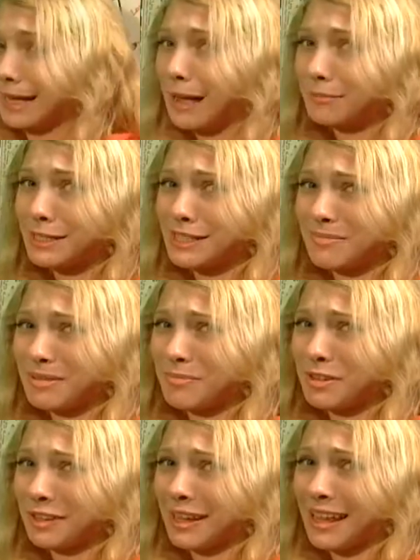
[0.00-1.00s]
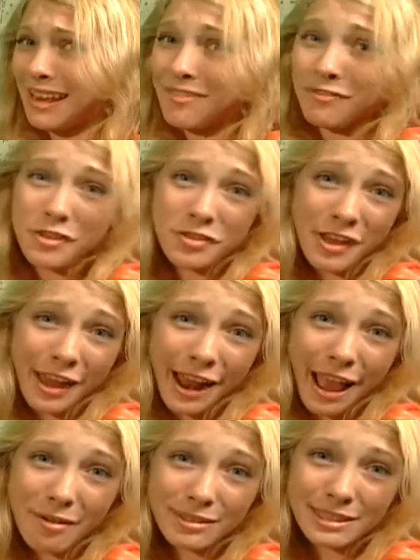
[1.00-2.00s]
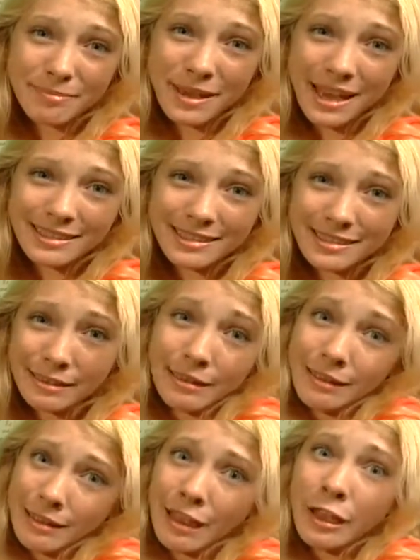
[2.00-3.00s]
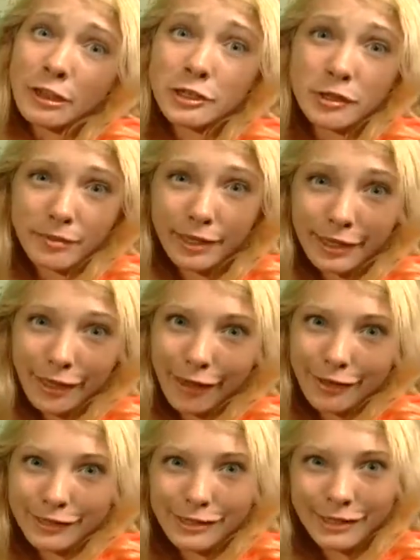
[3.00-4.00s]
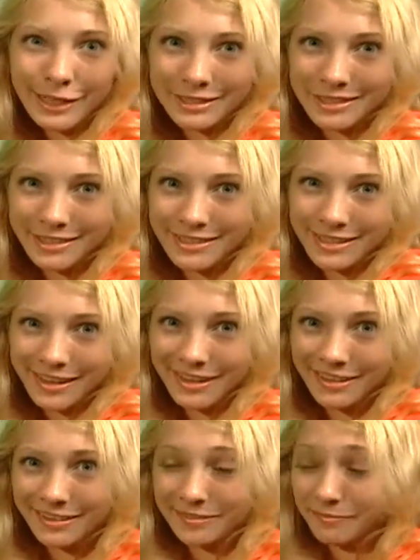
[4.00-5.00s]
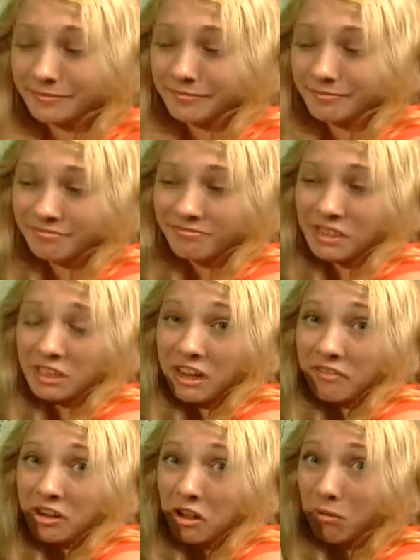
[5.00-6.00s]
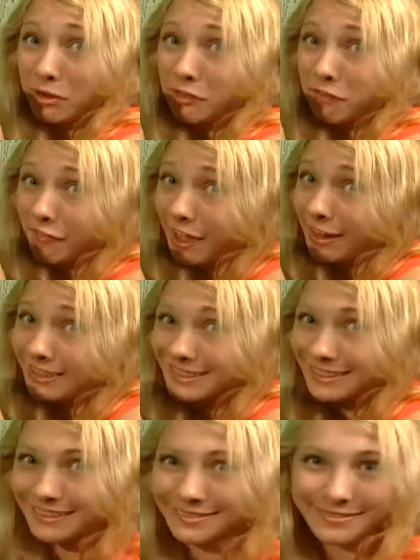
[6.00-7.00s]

I'm Elizabeth Mealy, and if you thought I was a pest, you should really look under your kitchen sink. You never know what you'll find.